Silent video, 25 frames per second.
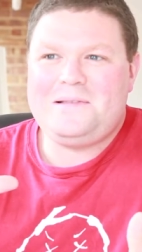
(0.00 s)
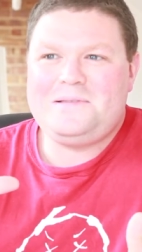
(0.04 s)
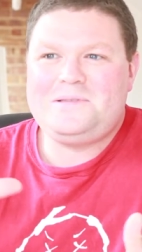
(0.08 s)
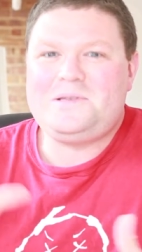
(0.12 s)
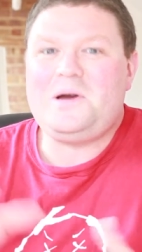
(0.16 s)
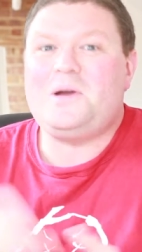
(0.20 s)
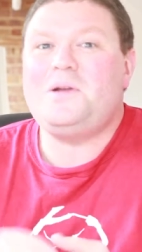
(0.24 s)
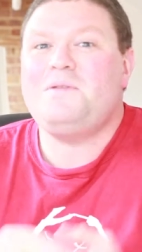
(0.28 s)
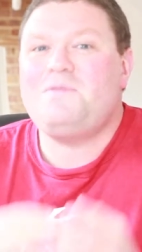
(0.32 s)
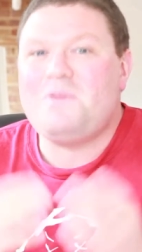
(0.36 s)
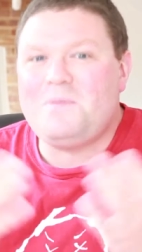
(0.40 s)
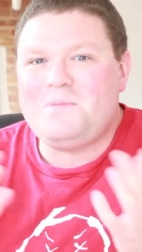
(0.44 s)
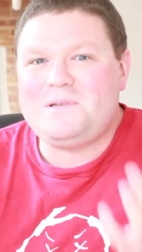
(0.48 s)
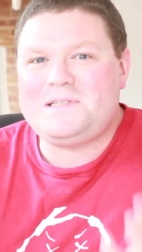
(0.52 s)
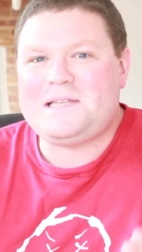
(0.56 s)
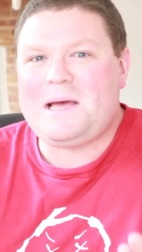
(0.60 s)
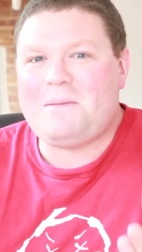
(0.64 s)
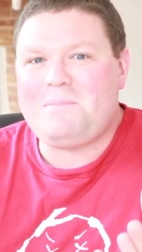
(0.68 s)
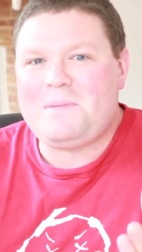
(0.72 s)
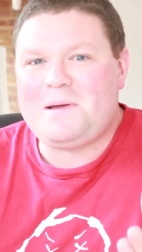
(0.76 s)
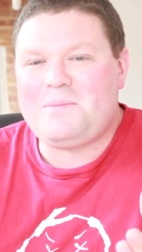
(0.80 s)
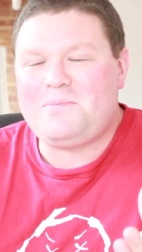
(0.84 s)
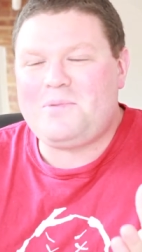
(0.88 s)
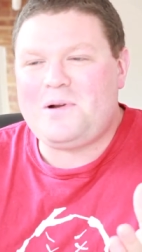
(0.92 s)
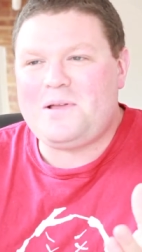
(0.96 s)
Donovan was
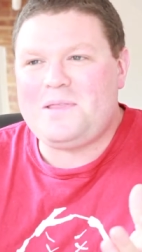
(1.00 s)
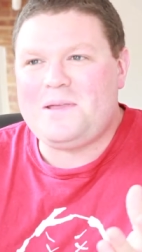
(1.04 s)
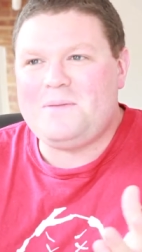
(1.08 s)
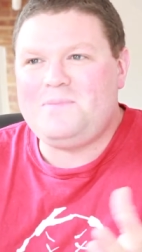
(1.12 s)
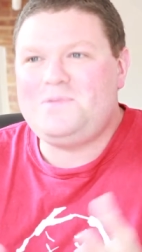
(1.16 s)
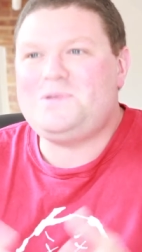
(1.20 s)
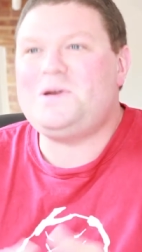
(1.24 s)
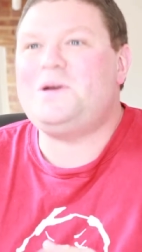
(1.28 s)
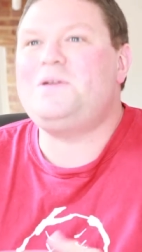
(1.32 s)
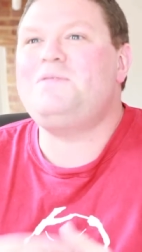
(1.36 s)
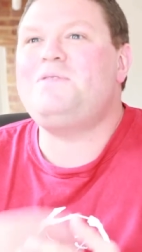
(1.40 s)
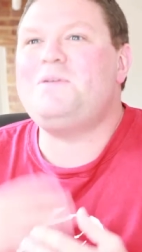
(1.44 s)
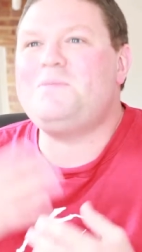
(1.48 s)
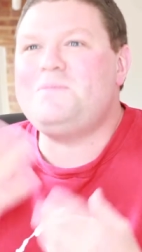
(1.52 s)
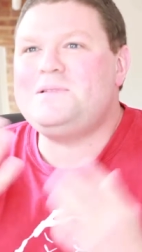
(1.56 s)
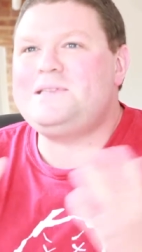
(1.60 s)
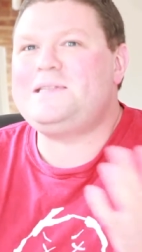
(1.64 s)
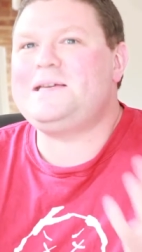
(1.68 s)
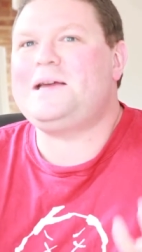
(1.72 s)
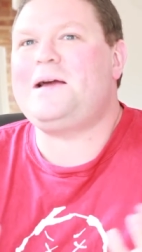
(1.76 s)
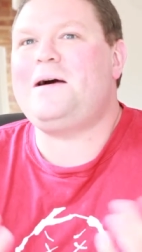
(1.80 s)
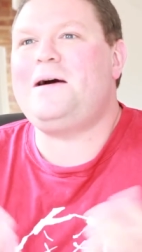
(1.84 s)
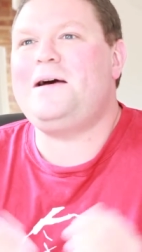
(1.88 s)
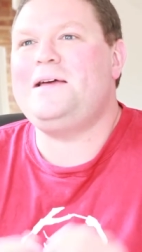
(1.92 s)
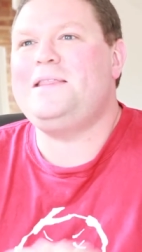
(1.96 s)
that big brother. Donovan was
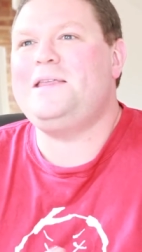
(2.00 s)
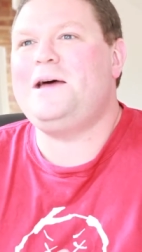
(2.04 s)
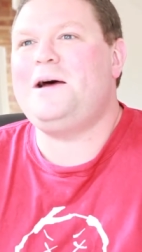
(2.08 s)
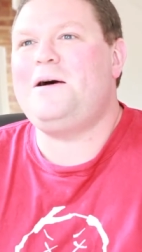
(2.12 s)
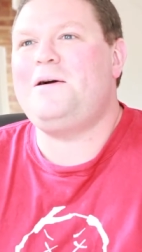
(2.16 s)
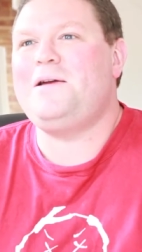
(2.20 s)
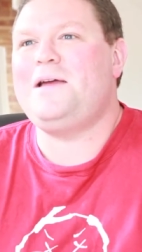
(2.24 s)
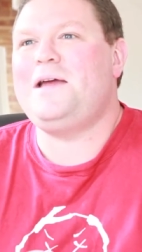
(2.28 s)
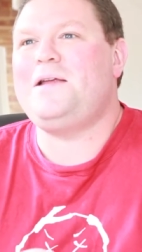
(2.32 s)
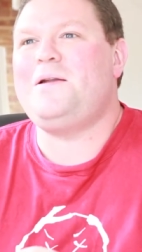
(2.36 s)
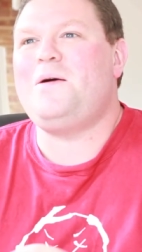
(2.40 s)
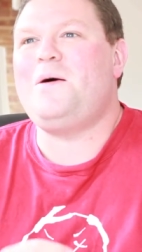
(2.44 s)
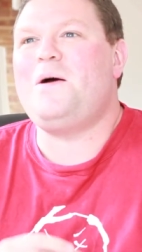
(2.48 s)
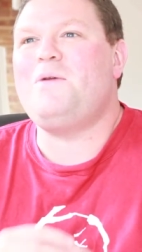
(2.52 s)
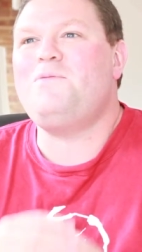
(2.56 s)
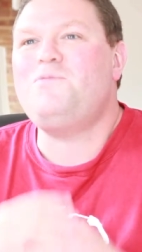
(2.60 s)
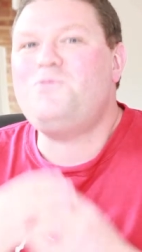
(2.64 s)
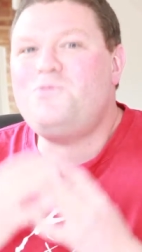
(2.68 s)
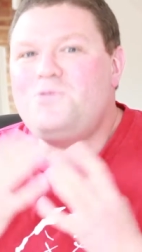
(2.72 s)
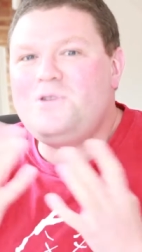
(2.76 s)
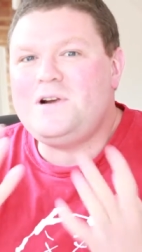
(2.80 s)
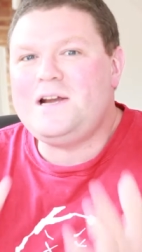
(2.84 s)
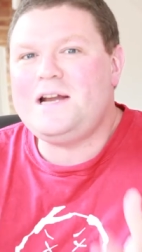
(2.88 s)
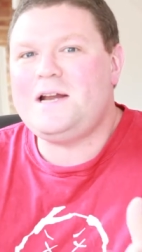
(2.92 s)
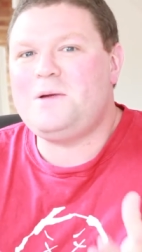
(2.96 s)
the guy that you know I
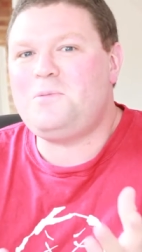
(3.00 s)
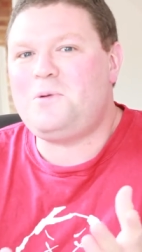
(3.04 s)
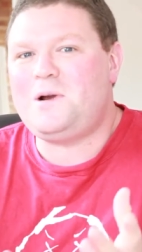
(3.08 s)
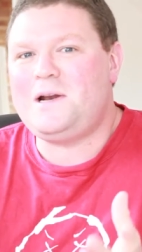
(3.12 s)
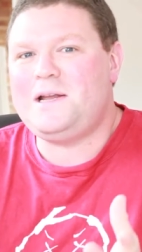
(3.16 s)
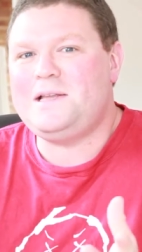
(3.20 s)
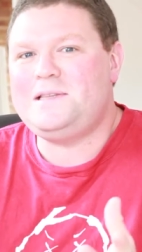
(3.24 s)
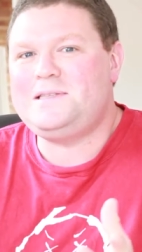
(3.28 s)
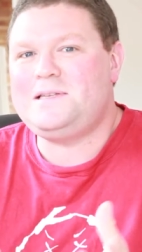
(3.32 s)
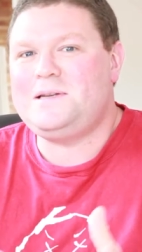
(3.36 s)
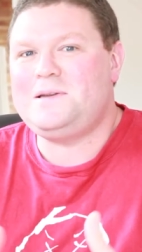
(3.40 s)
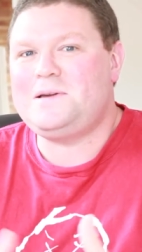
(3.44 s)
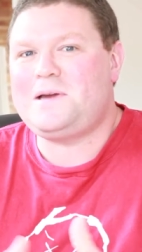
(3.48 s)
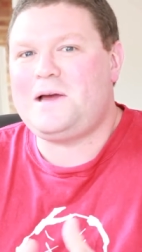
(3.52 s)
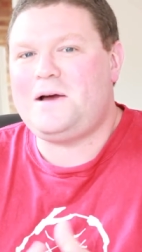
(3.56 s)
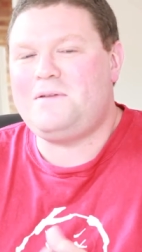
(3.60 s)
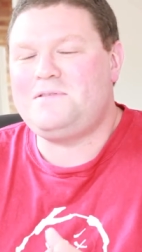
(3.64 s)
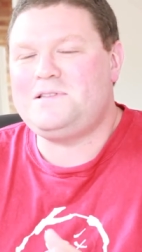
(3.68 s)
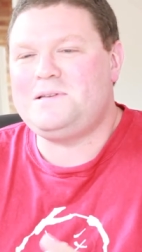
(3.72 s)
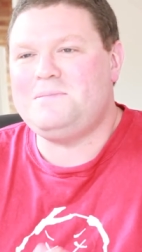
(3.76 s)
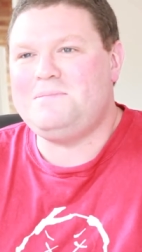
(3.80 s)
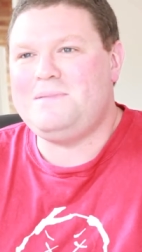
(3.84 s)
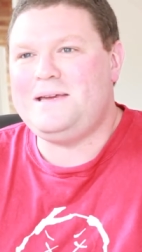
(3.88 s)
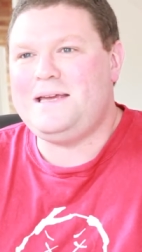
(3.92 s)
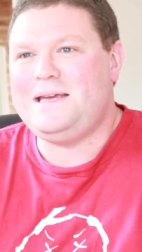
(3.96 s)
really wanted to look
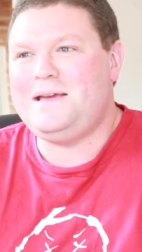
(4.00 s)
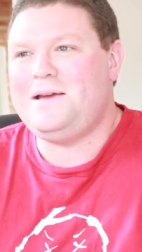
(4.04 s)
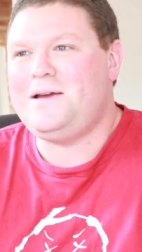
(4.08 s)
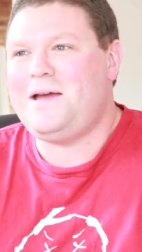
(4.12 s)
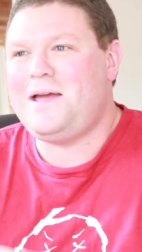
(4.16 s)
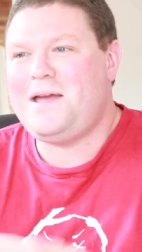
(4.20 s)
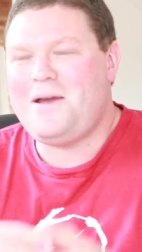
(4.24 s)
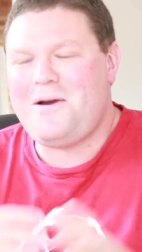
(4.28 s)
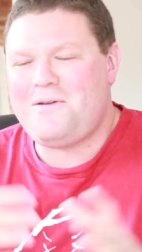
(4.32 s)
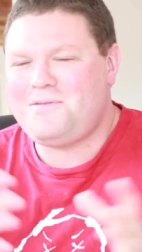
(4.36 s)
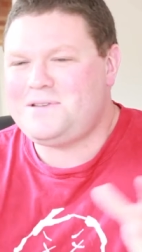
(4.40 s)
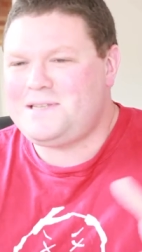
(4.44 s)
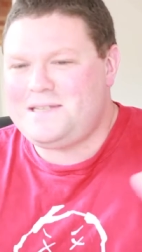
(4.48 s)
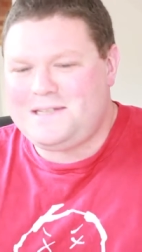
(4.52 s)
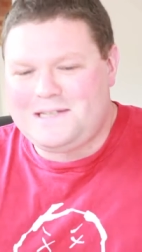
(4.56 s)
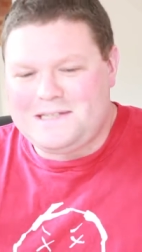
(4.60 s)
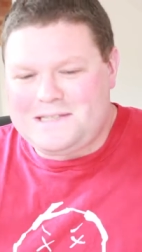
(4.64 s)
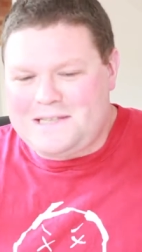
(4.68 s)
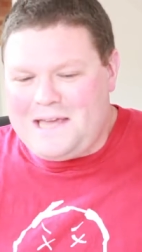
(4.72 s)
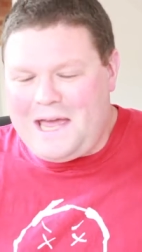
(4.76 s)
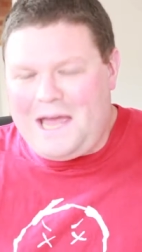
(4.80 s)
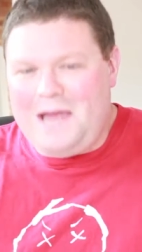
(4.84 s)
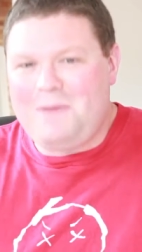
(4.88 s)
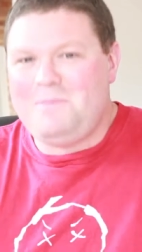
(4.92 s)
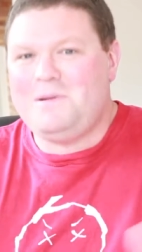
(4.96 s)
after me. He obviously
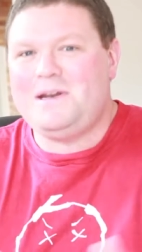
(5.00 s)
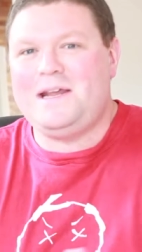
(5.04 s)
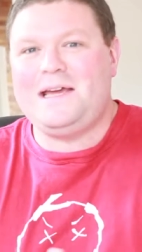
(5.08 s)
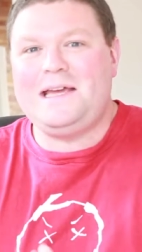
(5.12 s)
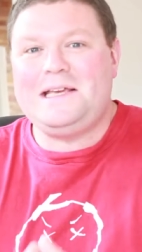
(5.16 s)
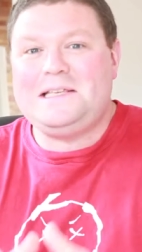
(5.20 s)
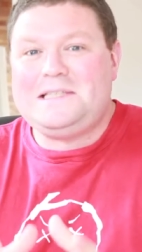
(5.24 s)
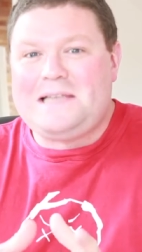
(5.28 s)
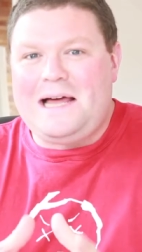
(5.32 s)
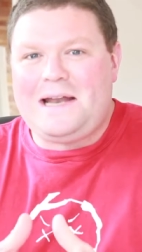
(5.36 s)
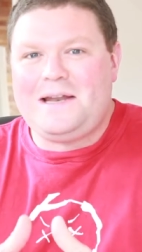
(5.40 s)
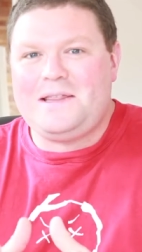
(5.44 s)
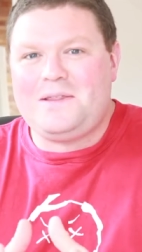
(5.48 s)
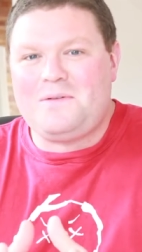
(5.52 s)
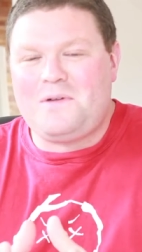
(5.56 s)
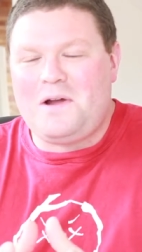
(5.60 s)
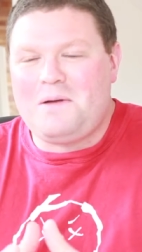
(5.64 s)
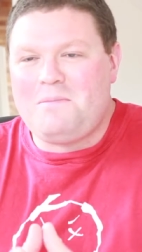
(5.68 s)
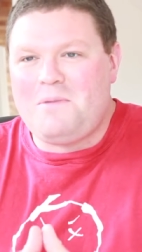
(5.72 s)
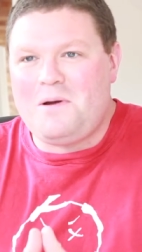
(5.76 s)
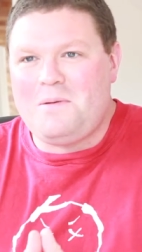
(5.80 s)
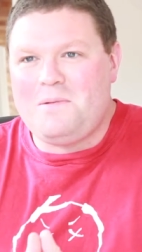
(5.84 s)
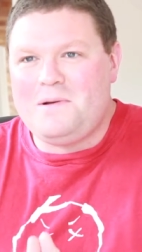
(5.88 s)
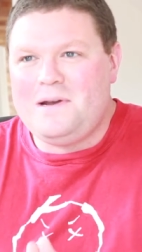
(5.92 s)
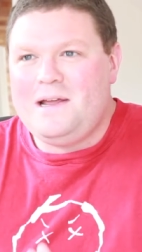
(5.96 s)
just came in at exactly the
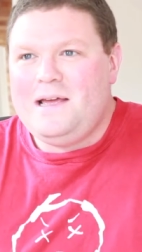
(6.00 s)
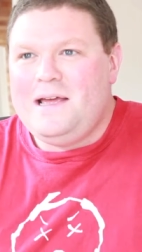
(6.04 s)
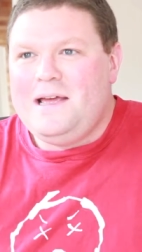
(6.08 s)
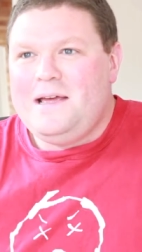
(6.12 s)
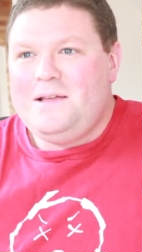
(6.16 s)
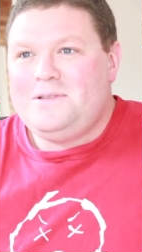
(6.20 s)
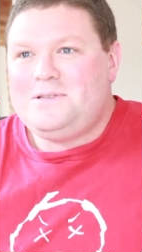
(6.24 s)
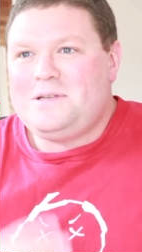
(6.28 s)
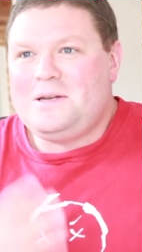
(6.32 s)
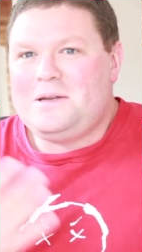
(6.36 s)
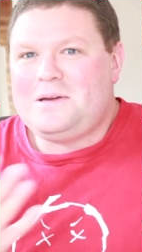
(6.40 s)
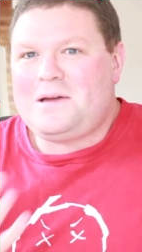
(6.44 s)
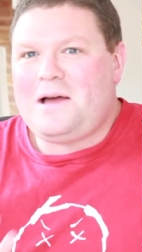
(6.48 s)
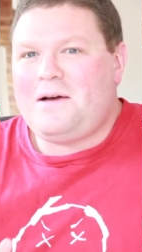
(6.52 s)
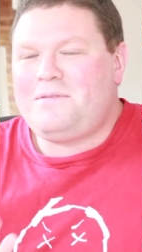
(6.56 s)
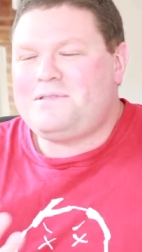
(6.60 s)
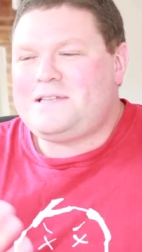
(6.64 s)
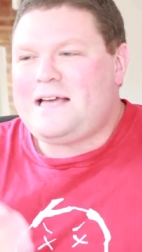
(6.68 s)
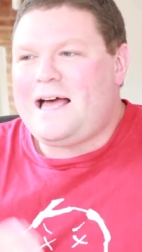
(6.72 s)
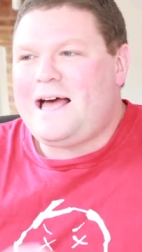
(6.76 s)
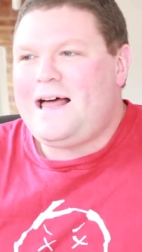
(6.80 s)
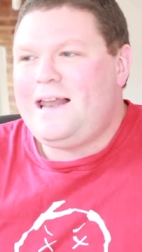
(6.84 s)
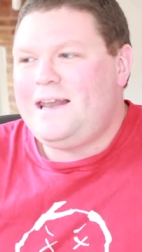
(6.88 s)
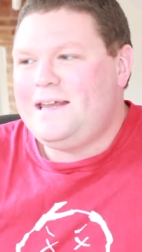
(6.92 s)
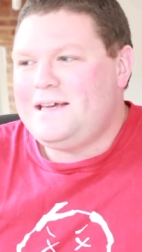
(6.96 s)
right moment to look
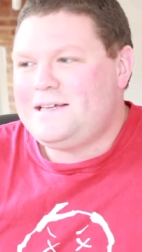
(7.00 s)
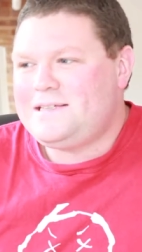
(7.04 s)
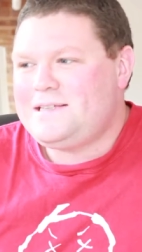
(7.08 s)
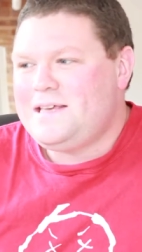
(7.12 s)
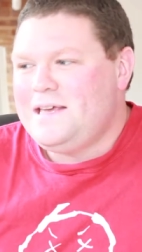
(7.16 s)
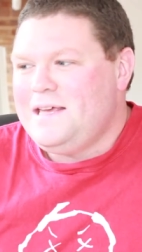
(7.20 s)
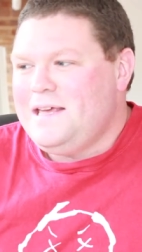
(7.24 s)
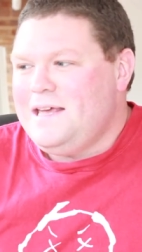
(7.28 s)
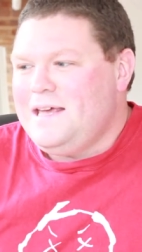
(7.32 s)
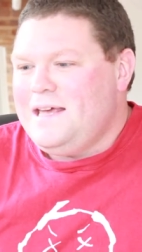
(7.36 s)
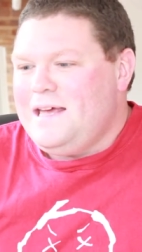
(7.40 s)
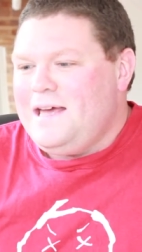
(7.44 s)
after Alex.